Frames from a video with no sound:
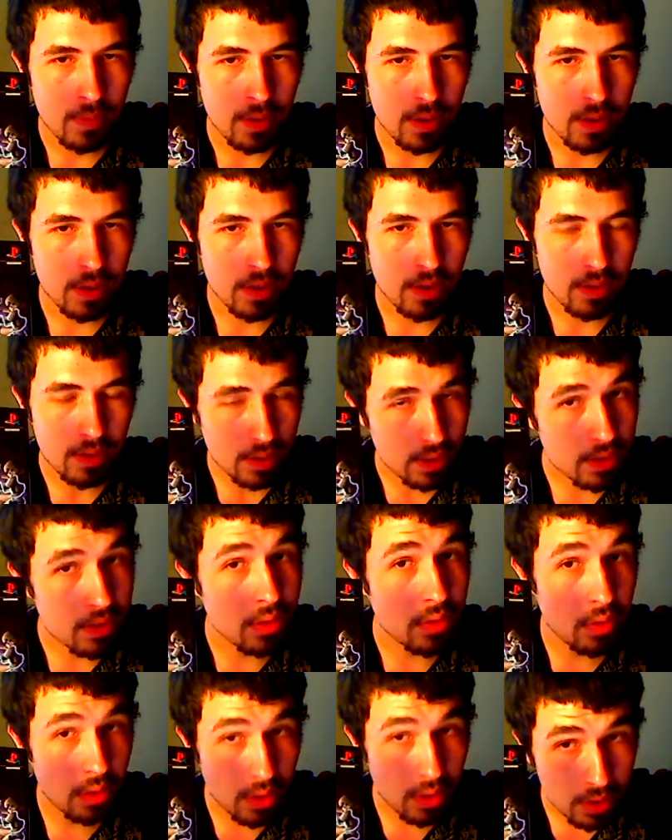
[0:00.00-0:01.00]
Unless
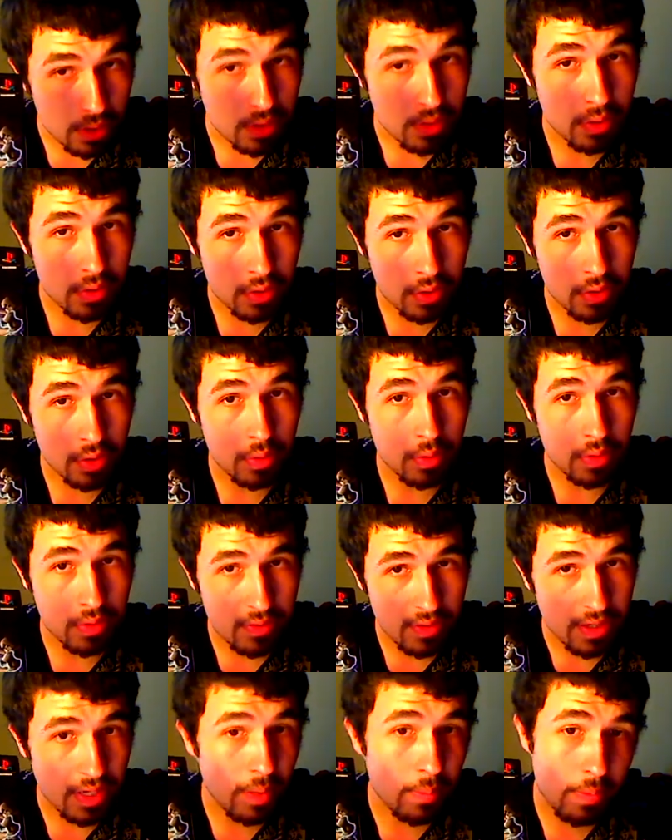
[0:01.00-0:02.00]
you're a hardcore Star Wars
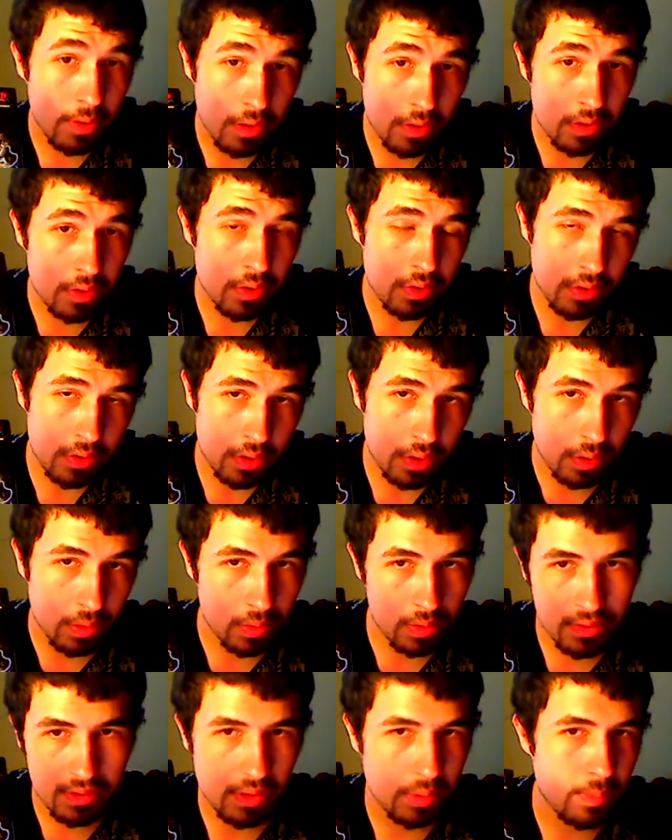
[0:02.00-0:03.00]
fan. I'm a hardcore Star
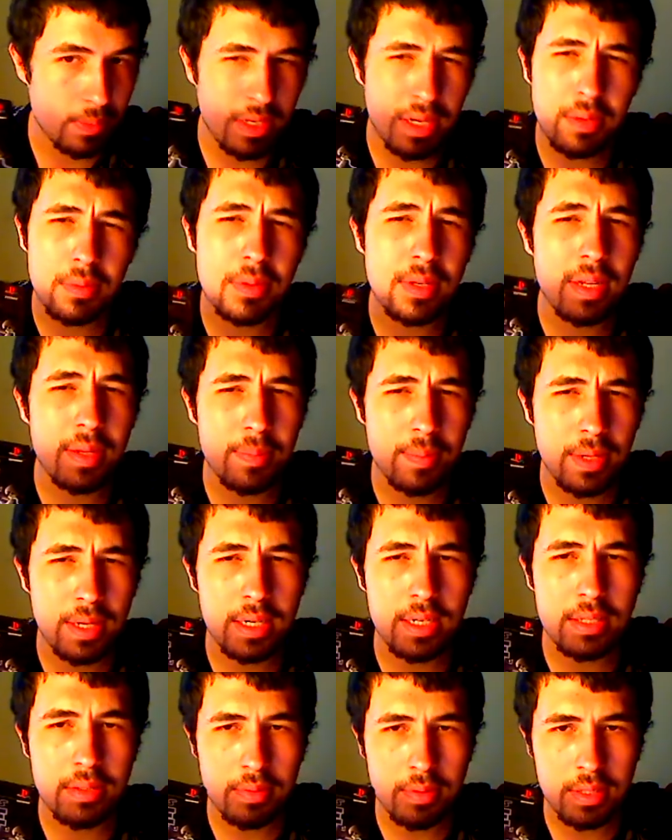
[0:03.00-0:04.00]
Wars fan, but I would not buy
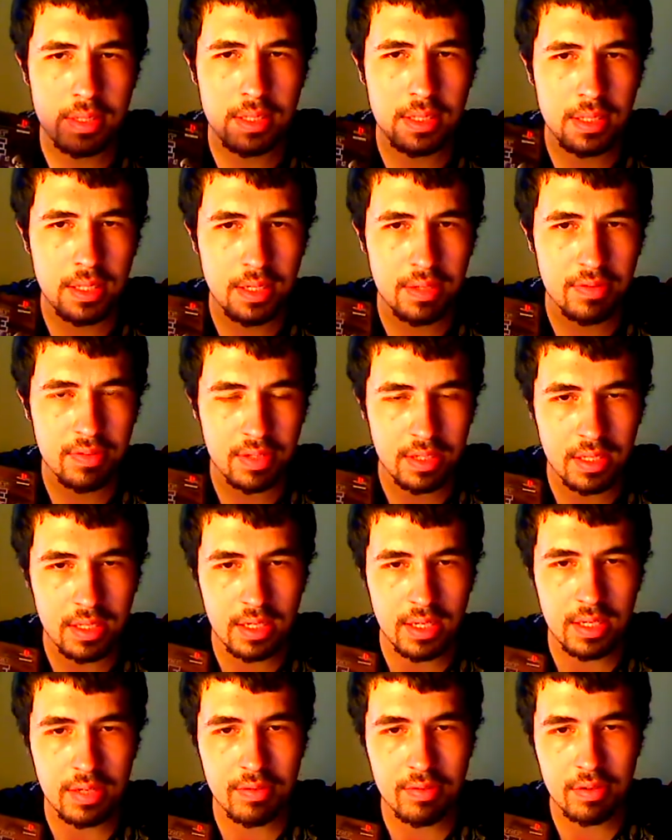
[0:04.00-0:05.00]
this when it
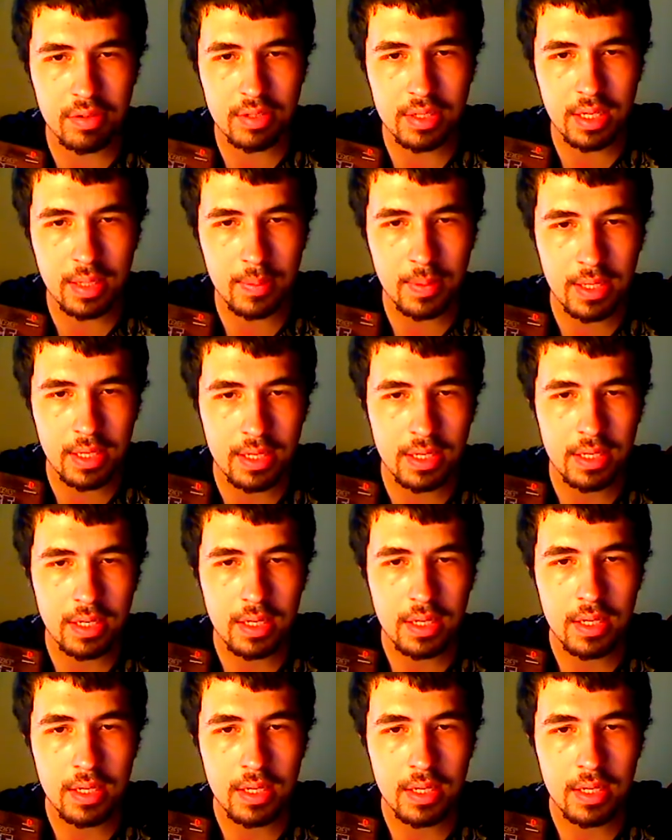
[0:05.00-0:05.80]
first came out.